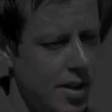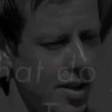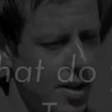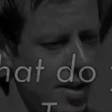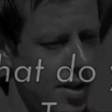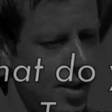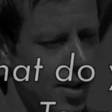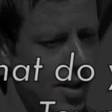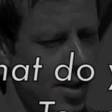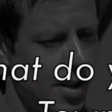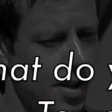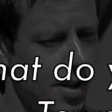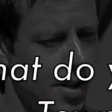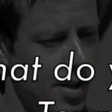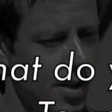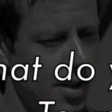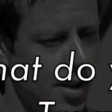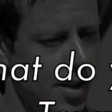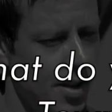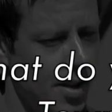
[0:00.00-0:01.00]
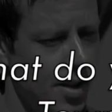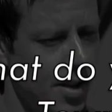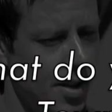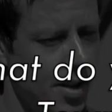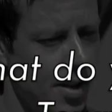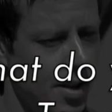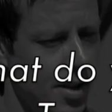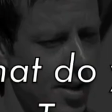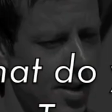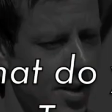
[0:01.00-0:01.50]

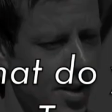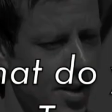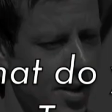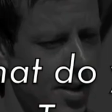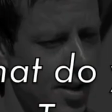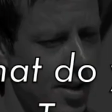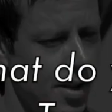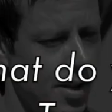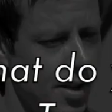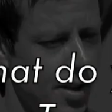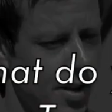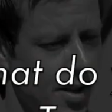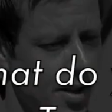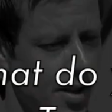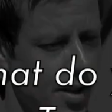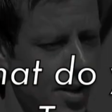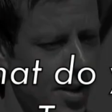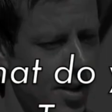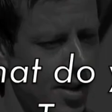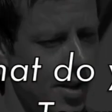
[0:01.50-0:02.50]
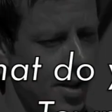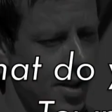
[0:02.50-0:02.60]
Nobody speaks.